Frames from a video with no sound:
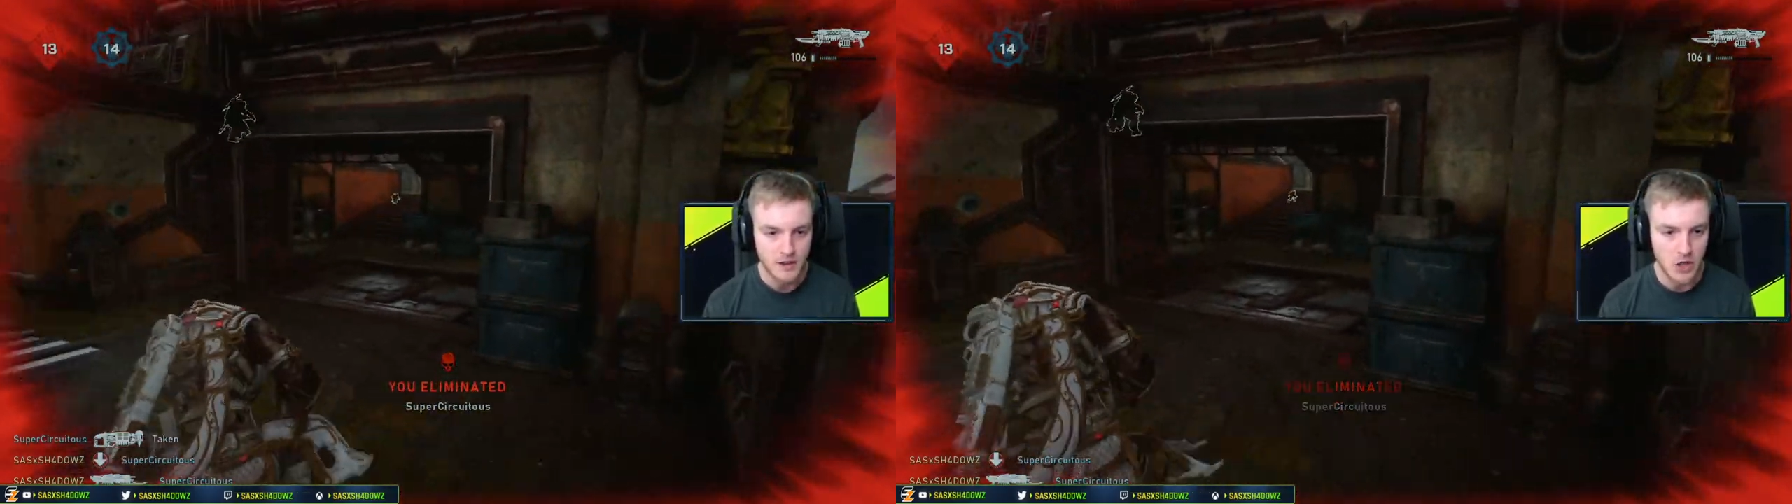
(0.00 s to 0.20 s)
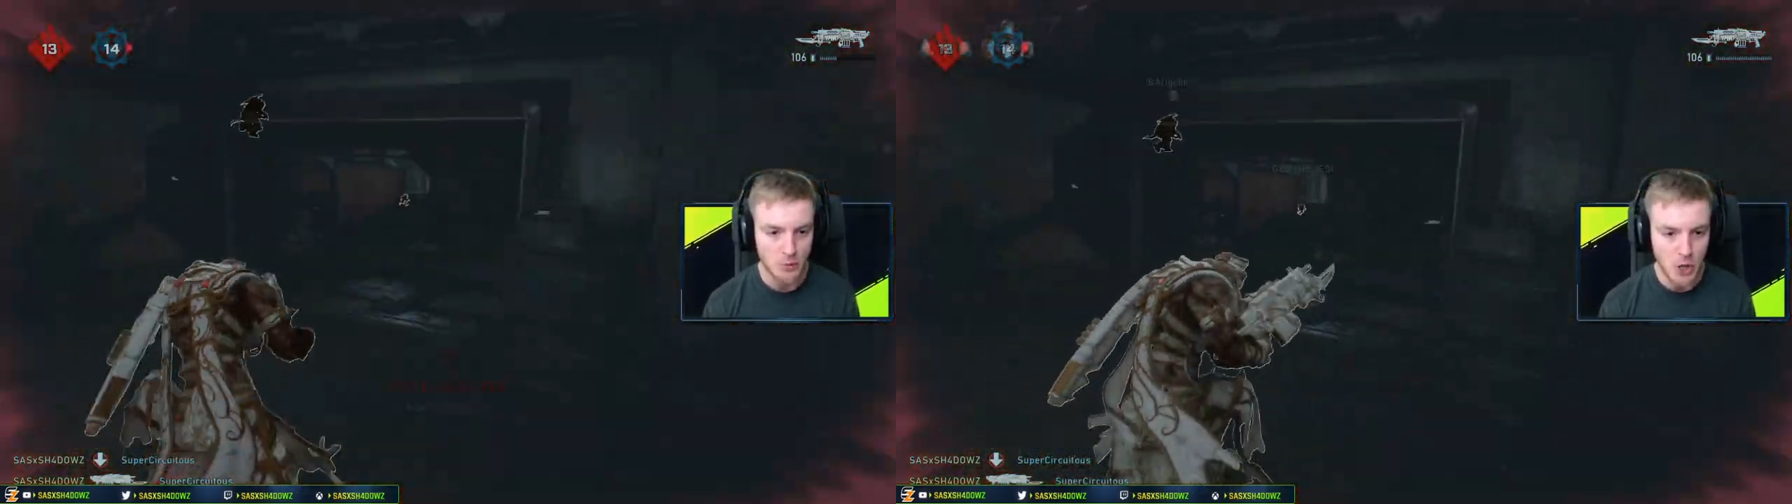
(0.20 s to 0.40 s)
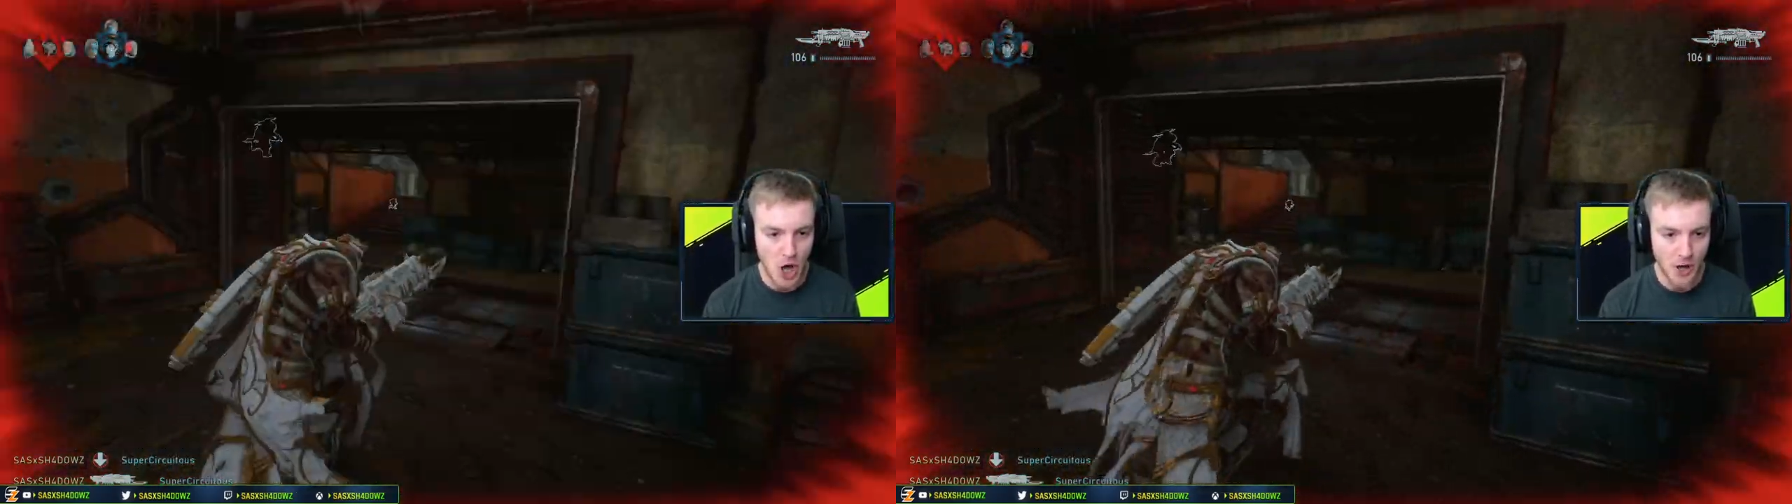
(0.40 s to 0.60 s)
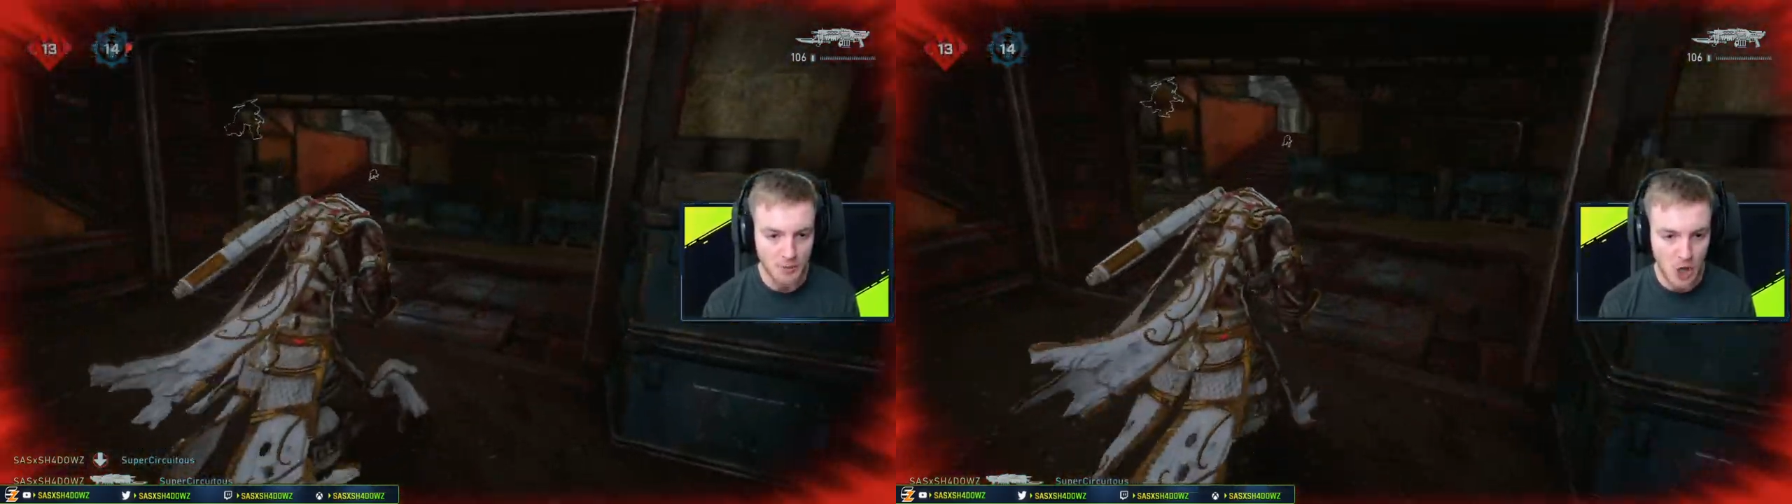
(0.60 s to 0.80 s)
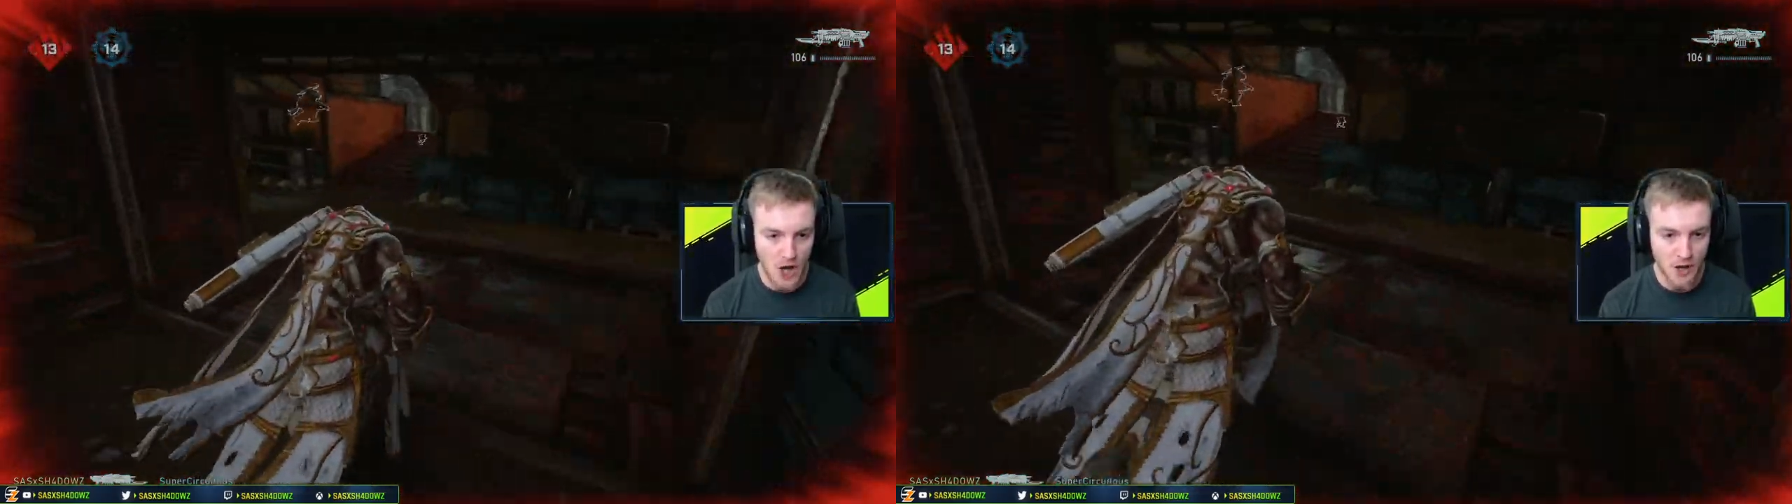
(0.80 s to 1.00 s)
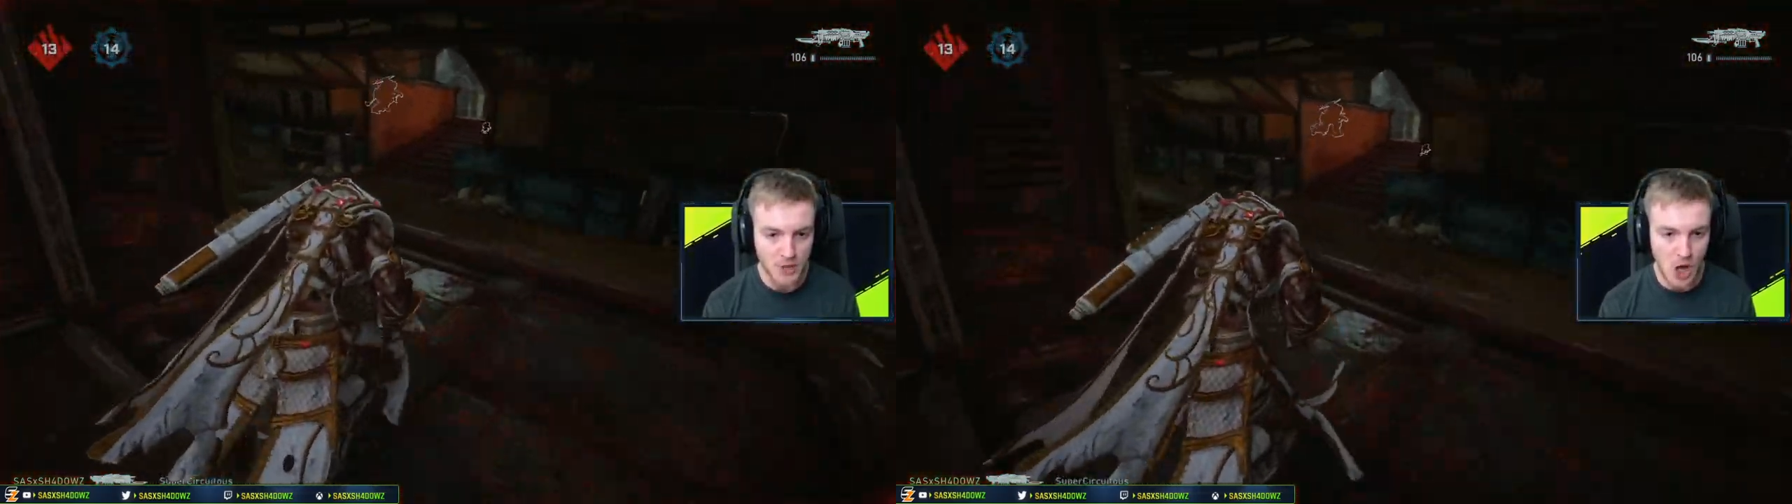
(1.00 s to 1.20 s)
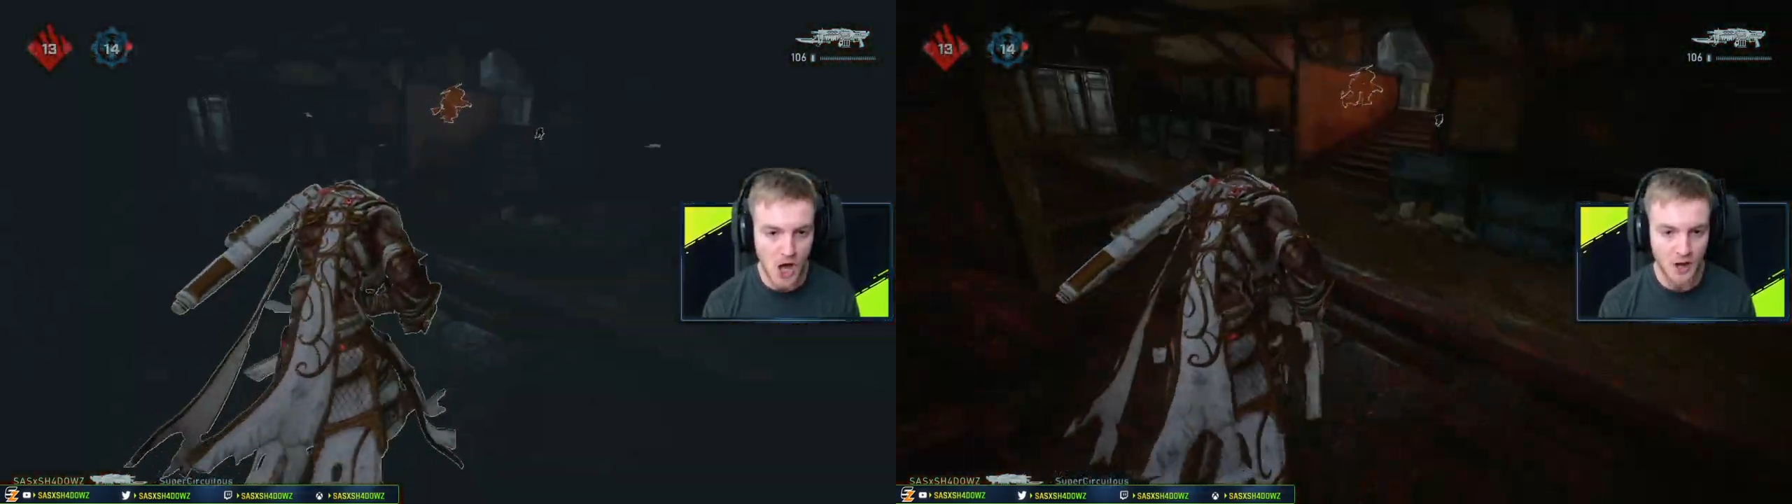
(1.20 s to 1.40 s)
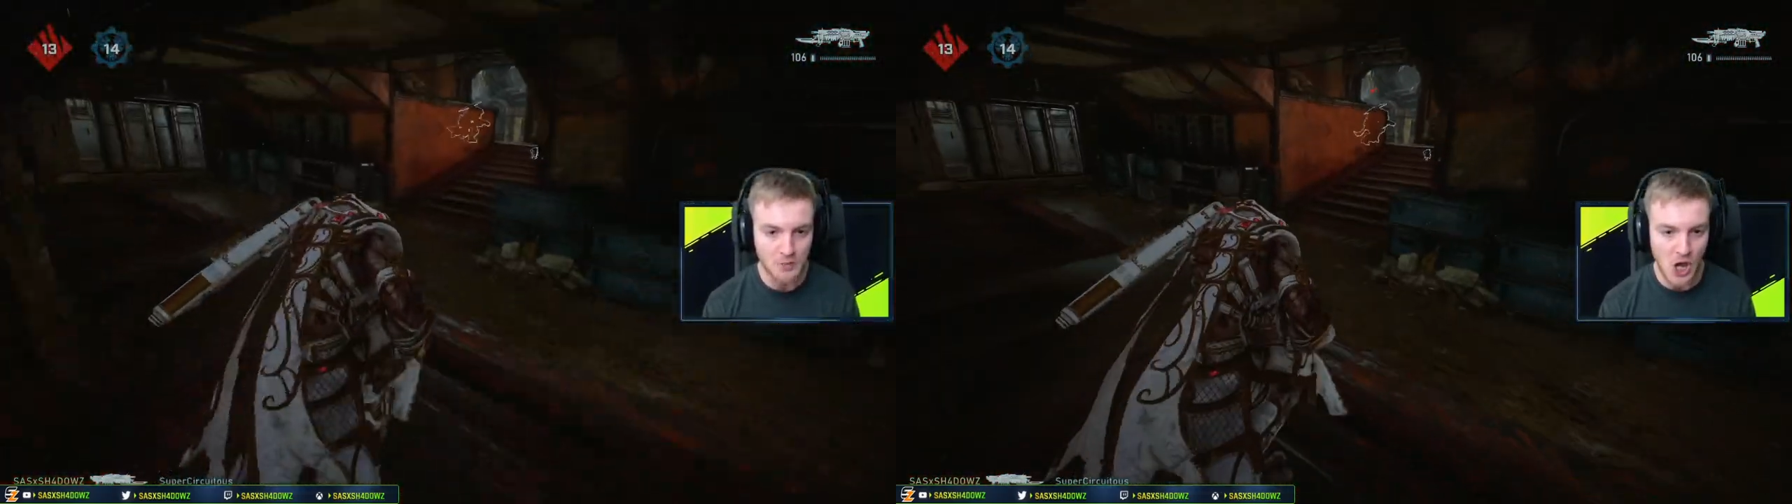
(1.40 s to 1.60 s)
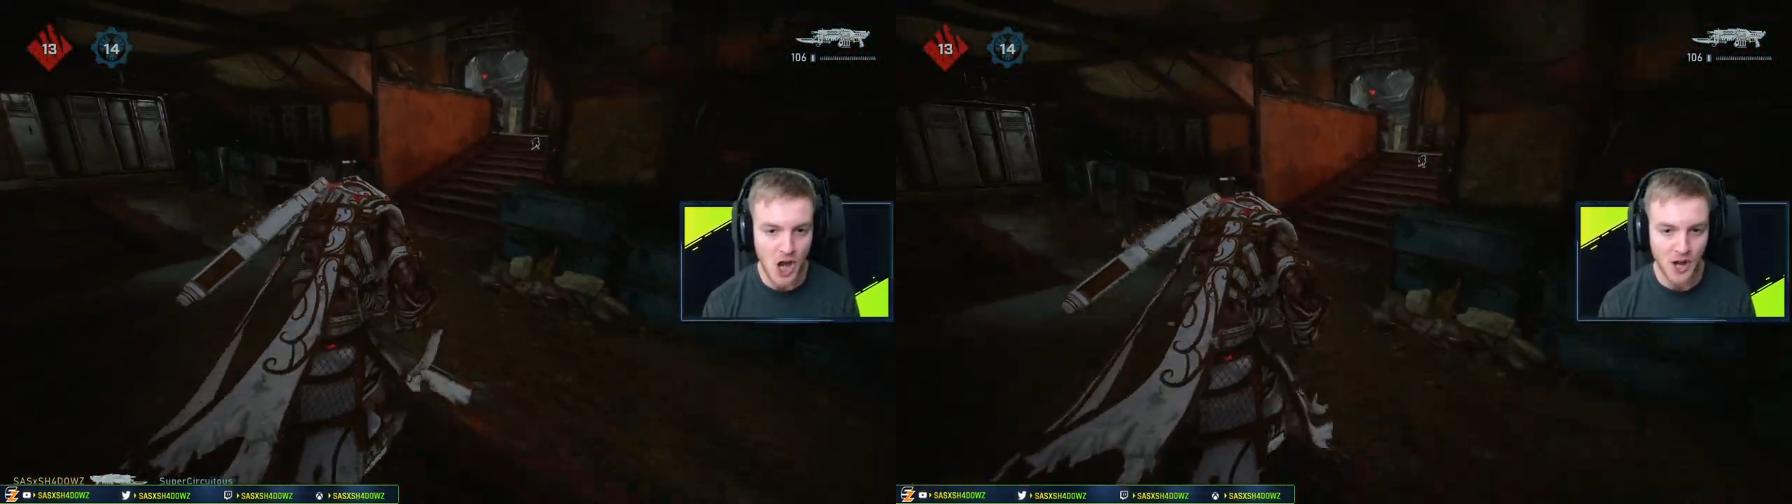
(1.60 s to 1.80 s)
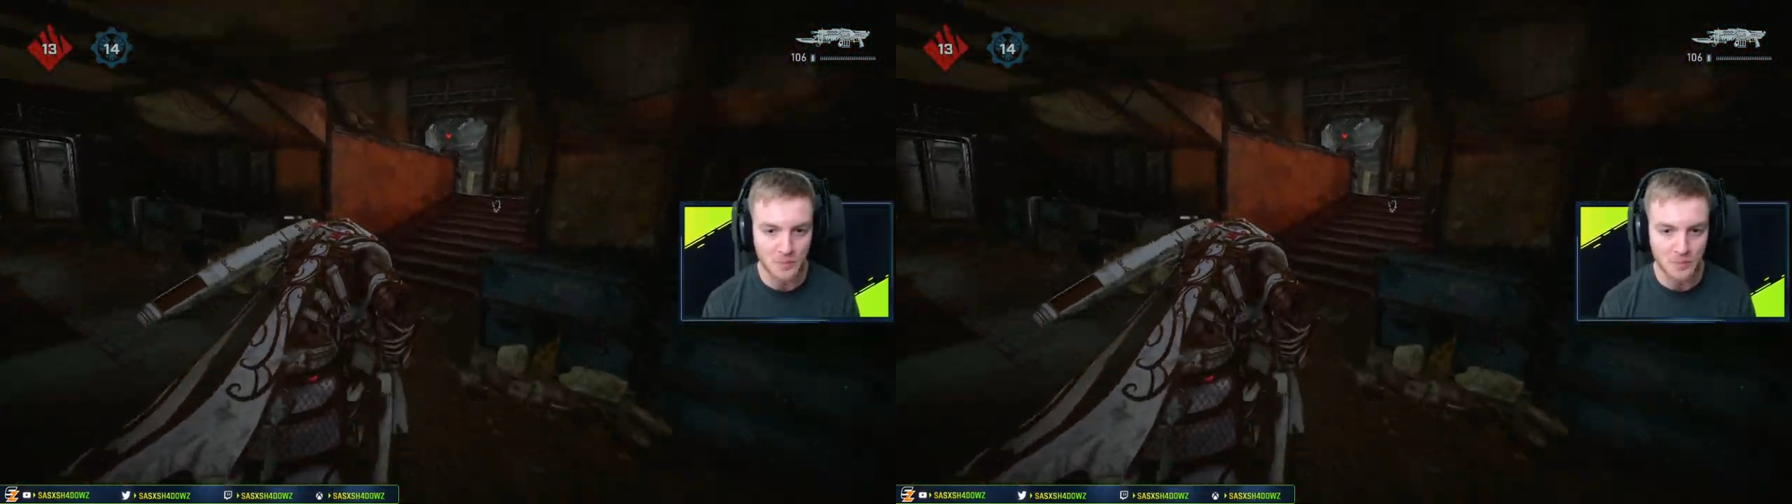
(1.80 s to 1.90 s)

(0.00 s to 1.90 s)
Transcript: Yo, I'm gone. I'm gone. I'm gone. I'm gone.